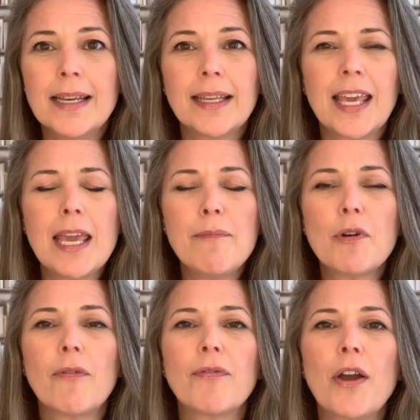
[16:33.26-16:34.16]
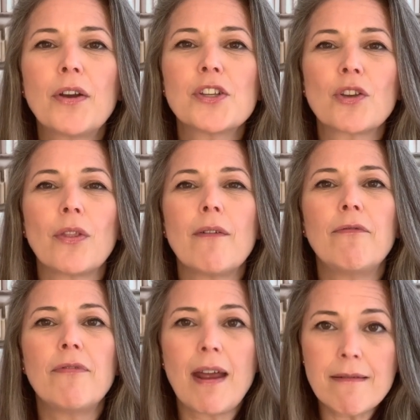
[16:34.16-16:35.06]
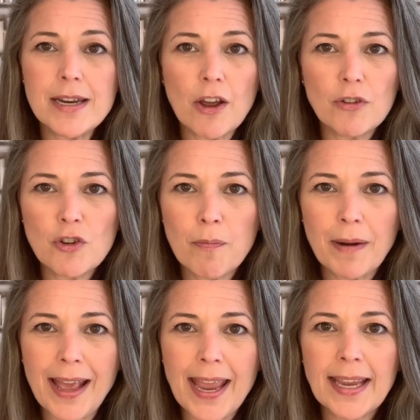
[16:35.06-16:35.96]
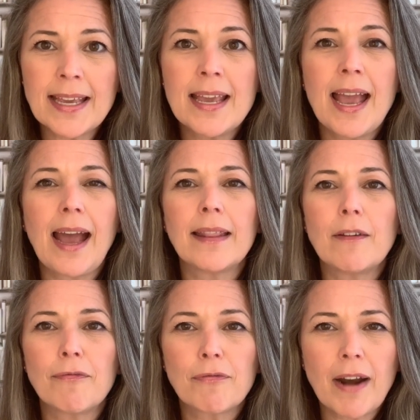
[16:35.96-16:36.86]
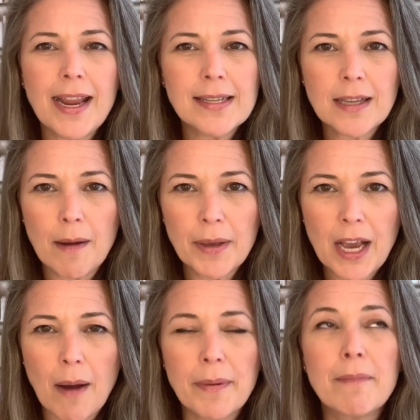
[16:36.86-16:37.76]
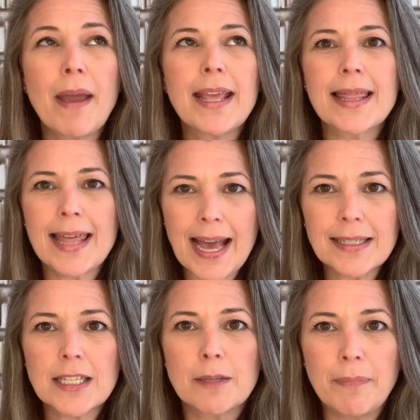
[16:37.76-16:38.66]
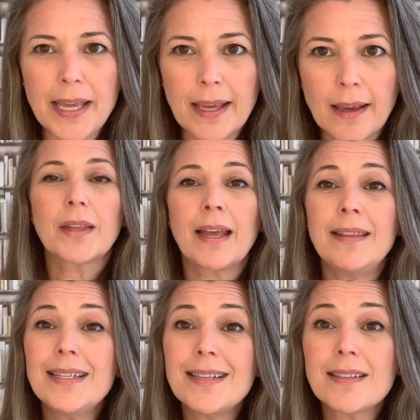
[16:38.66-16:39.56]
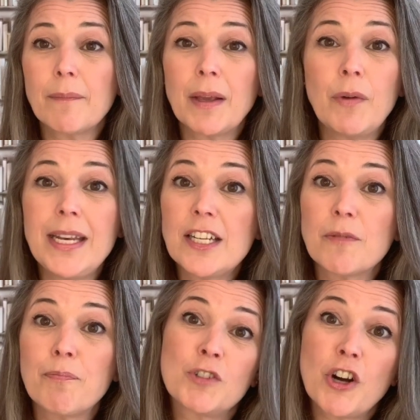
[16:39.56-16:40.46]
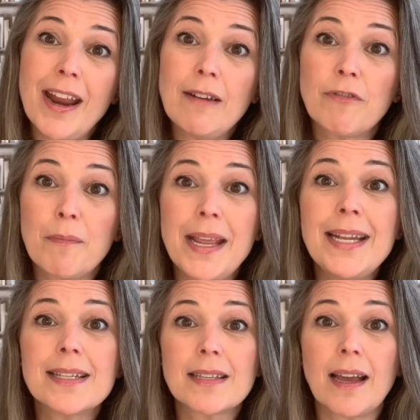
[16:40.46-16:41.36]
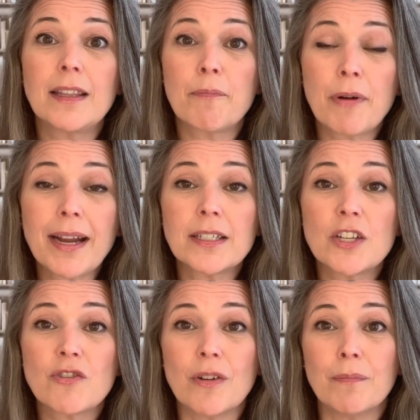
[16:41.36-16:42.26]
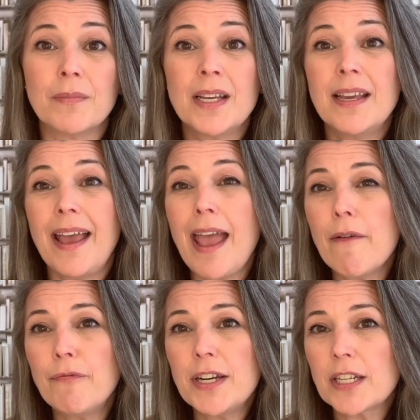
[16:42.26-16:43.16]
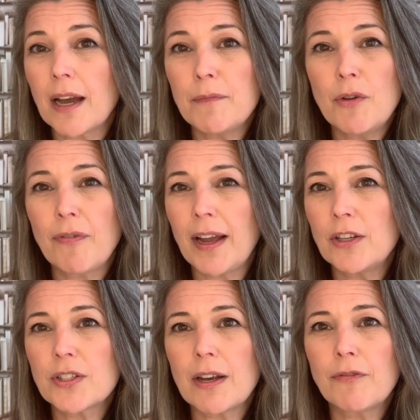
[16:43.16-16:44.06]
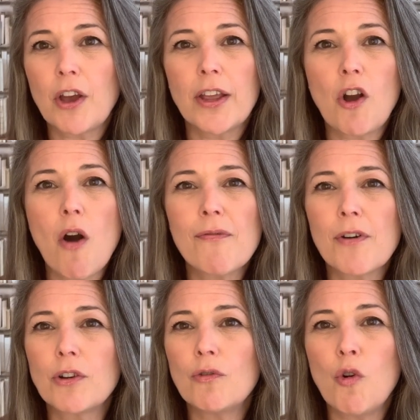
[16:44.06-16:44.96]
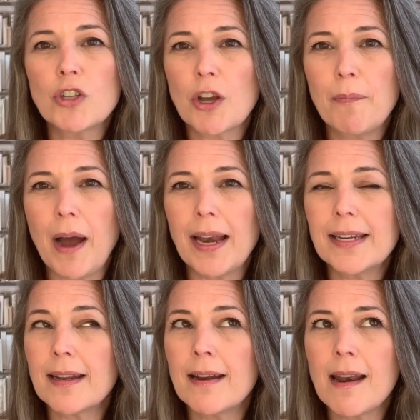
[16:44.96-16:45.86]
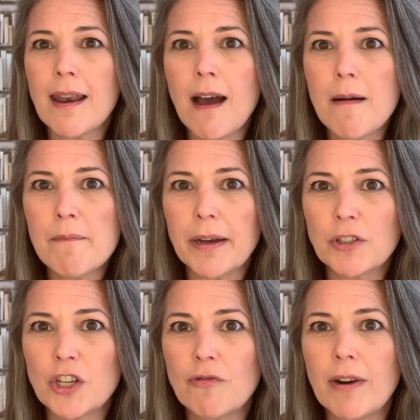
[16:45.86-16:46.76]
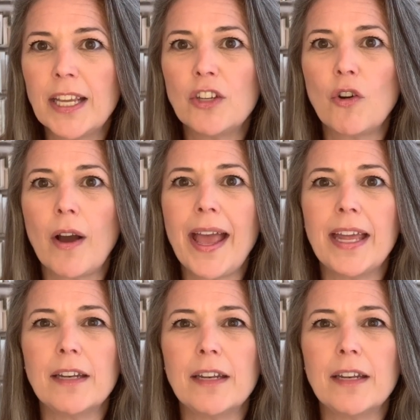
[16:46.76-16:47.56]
Keep your focus on the very note you're playing and the phrase coming up, and make that speak. And this is something we need to train from inside the practice room. Every time you find yourself going off on autopilot, an alarm bell should ring in your head.